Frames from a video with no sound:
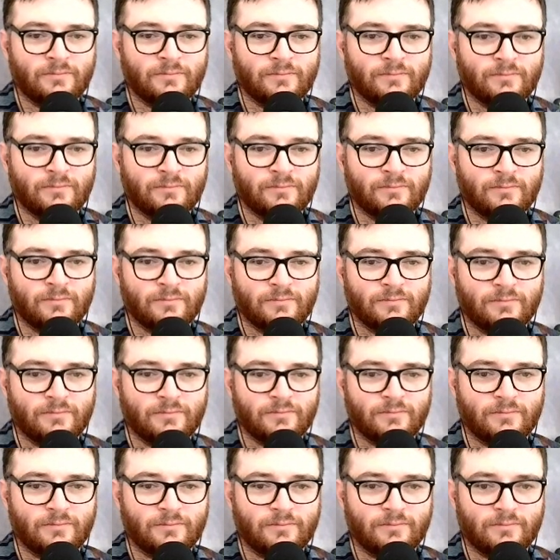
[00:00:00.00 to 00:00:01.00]

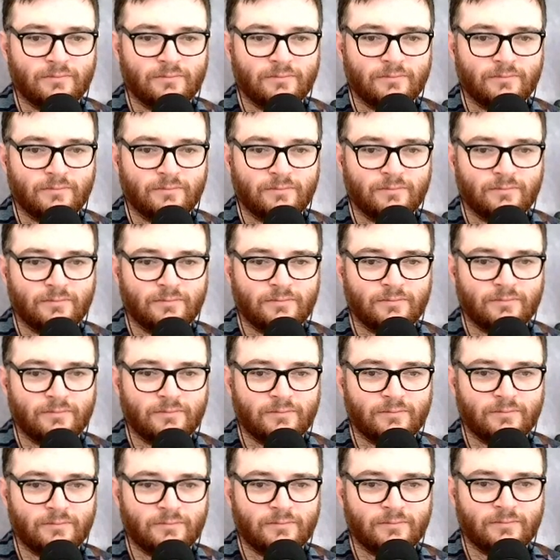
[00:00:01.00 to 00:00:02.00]

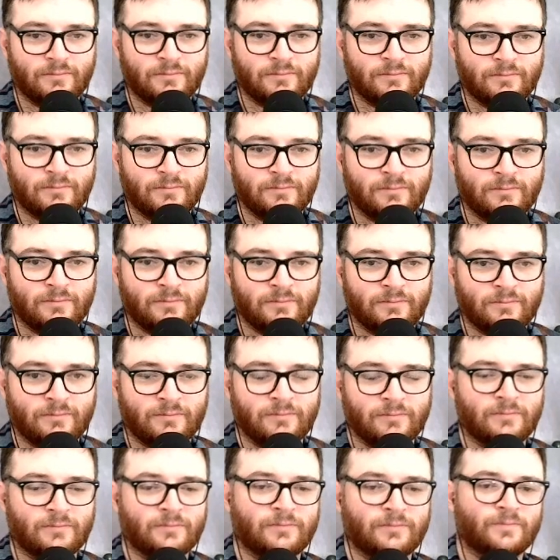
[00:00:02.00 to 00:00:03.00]

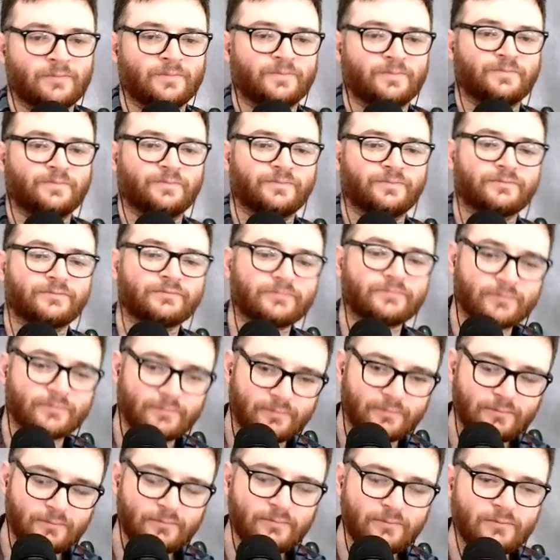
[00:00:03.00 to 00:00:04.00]

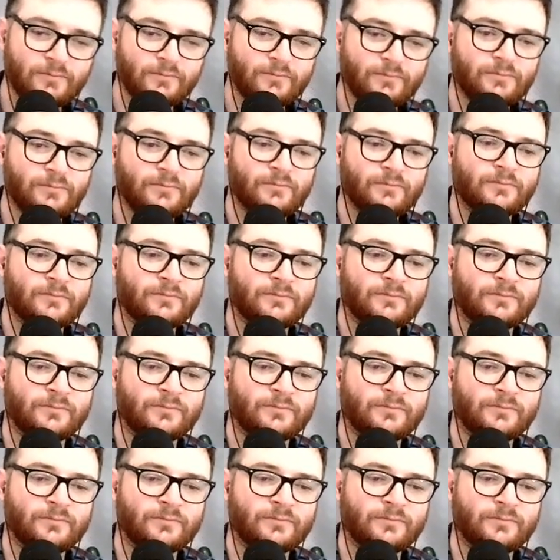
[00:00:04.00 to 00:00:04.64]
[no speech]